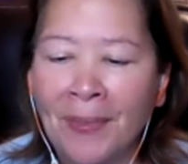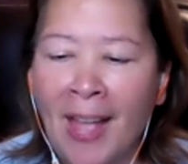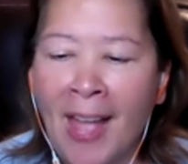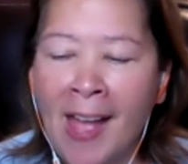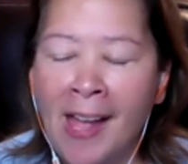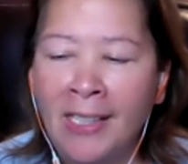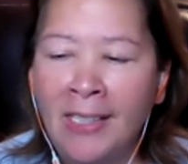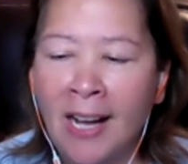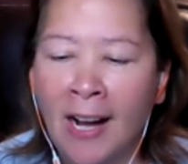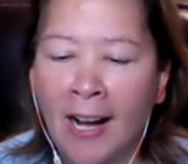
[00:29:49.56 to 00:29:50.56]

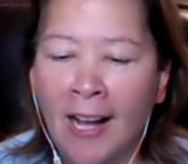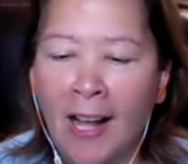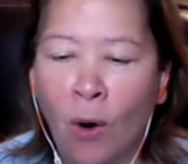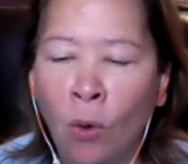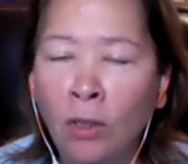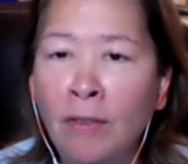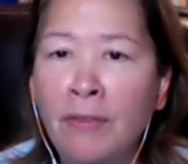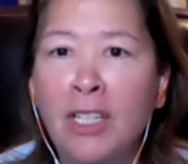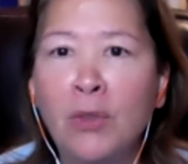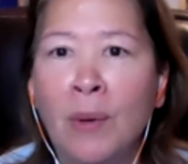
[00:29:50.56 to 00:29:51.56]
and uh, all of
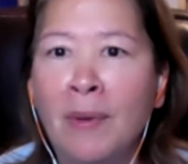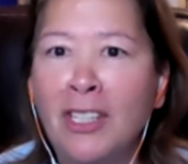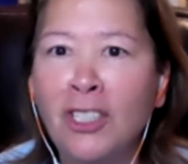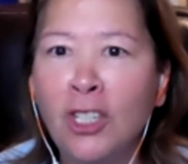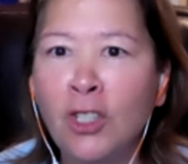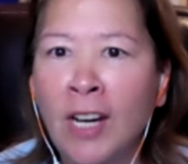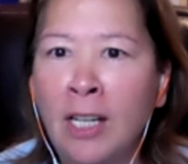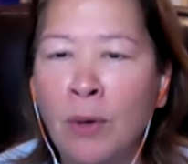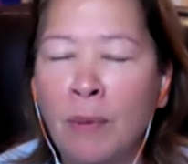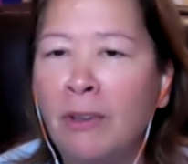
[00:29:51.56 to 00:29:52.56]
these women that she
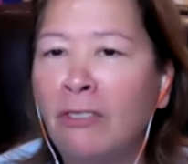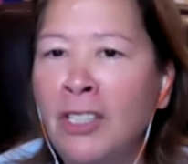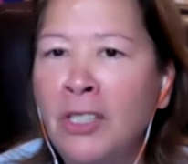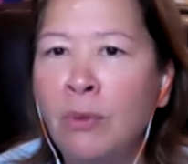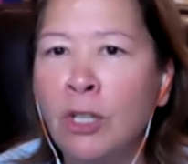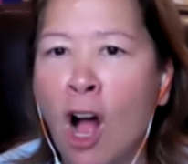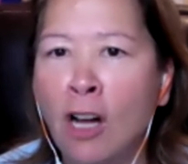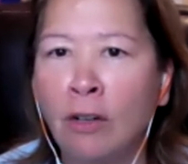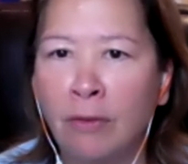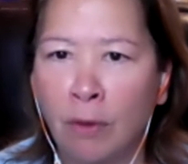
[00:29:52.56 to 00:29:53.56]
trained with. But Rusty was
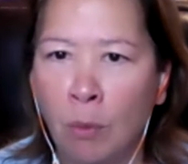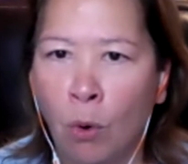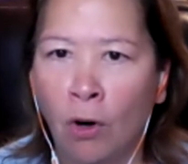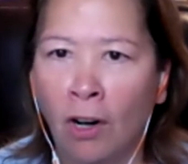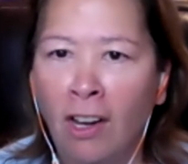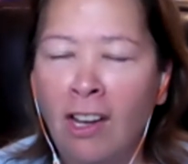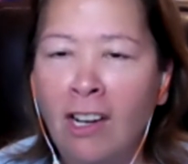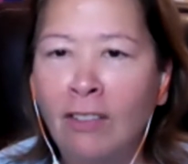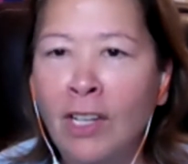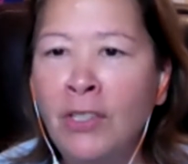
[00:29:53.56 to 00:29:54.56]
hungry for more.
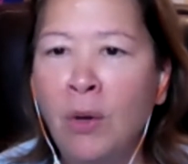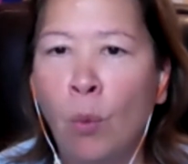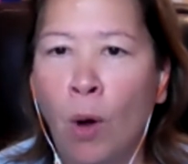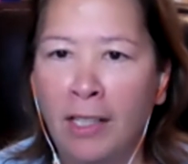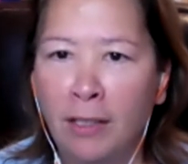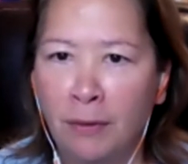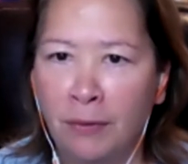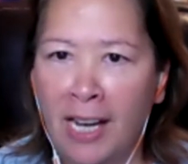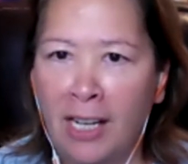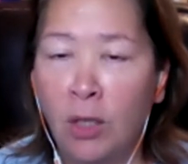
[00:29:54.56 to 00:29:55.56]
Rusty wanted to
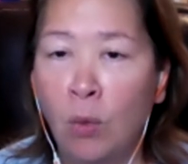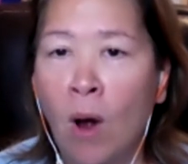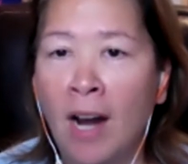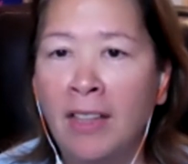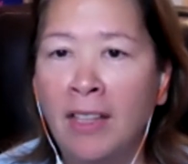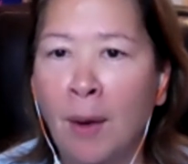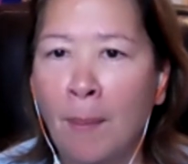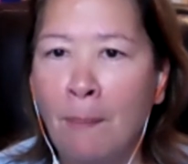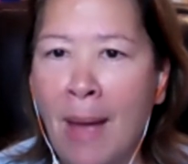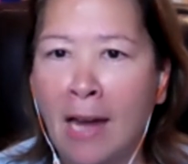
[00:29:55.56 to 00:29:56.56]
fight, she wanted the
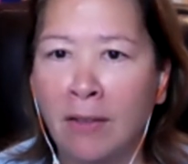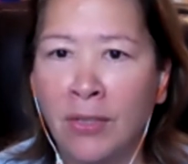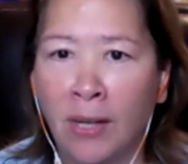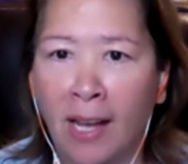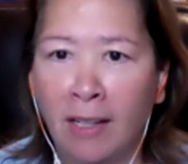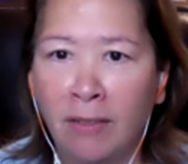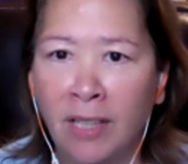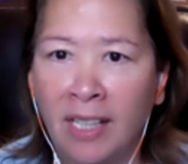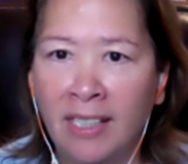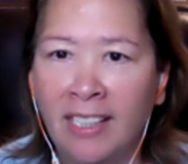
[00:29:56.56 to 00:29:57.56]
combative side of
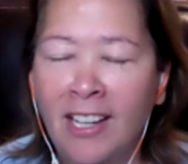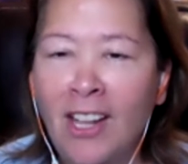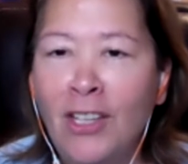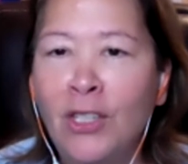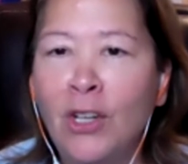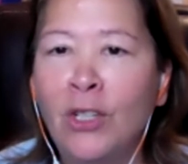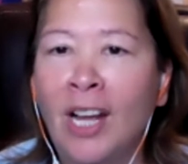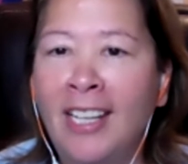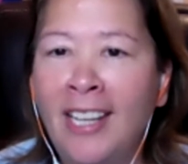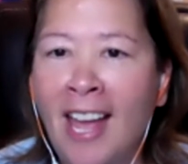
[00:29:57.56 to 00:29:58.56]
it. So, she,
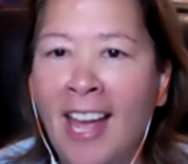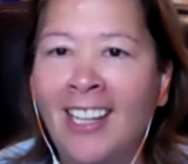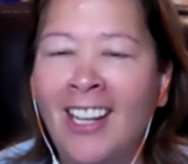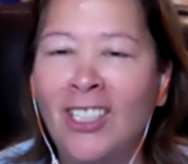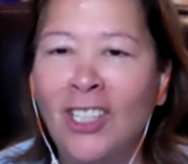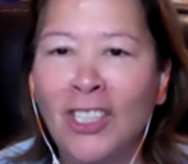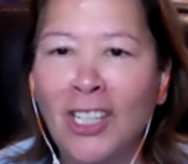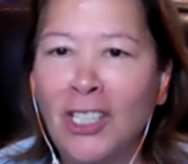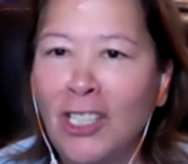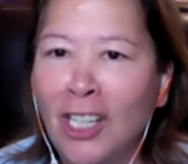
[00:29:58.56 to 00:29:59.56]
again, just
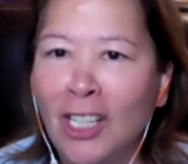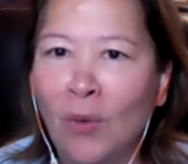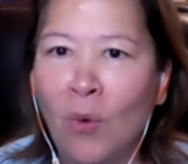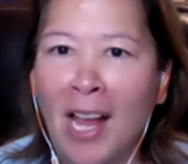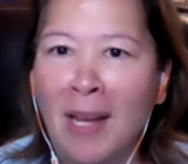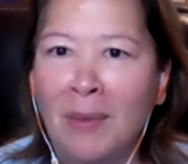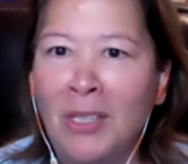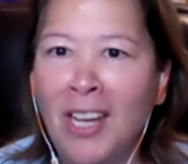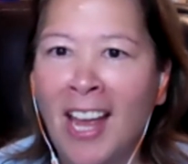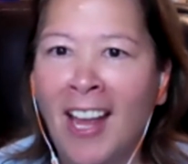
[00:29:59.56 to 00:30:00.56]
like she did at the
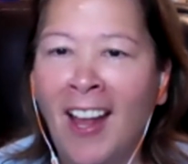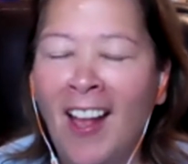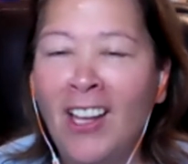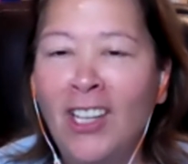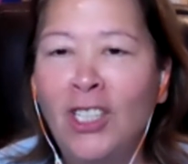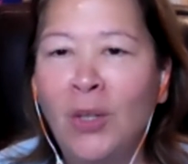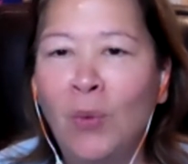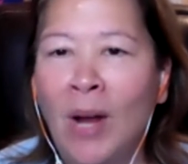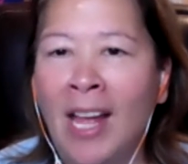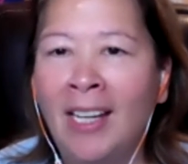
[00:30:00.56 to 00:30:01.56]
YMCA, she
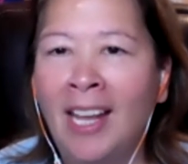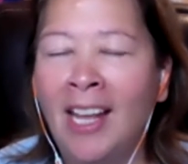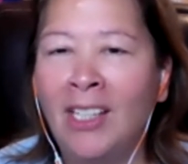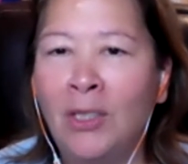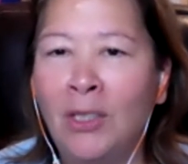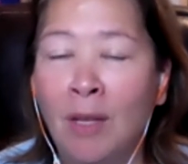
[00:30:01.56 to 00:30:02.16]
went and to the